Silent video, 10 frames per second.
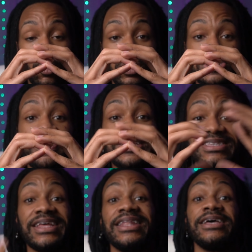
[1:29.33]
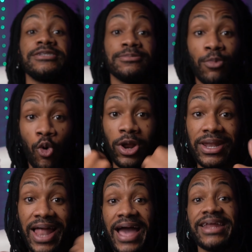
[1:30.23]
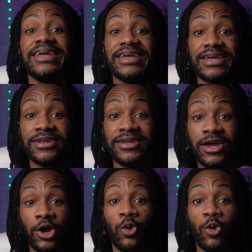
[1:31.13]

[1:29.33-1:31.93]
which means it lets more light in,